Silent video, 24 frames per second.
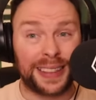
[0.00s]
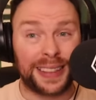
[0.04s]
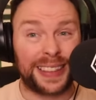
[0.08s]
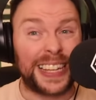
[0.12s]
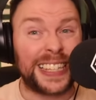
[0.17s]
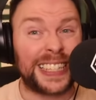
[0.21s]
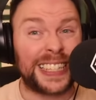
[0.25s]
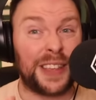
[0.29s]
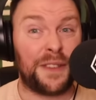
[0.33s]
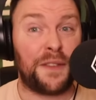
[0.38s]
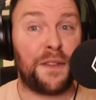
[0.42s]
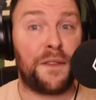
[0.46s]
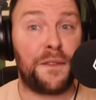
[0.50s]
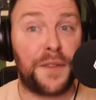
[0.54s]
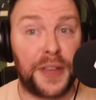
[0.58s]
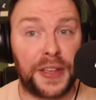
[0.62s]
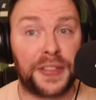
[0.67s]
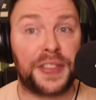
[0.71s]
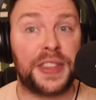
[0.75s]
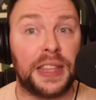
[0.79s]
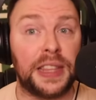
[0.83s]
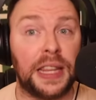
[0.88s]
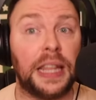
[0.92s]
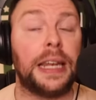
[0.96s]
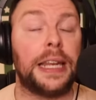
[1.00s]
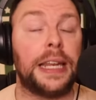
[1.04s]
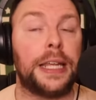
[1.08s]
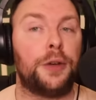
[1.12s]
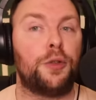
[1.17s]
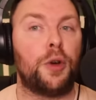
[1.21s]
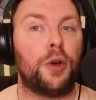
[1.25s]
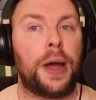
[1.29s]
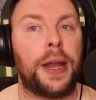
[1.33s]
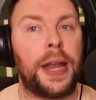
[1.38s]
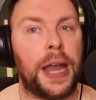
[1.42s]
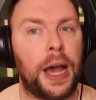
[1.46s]
They sit fifth in the
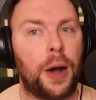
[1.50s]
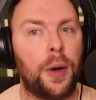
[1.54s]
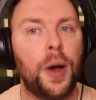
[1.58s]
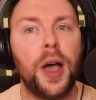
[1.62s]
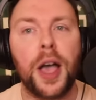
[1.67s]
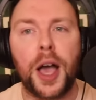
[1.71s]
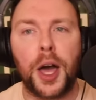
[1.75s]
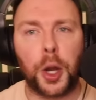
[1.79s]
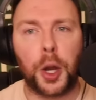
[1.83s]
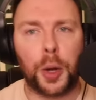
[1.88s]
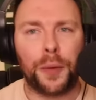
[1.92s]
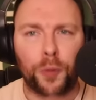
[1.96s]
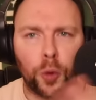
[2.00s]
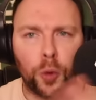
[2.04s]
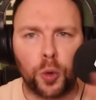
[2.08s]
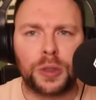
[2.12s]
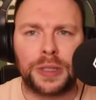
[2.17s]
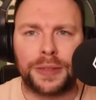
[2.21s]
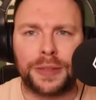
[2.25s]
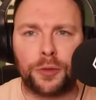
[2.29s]
league right now. And of course,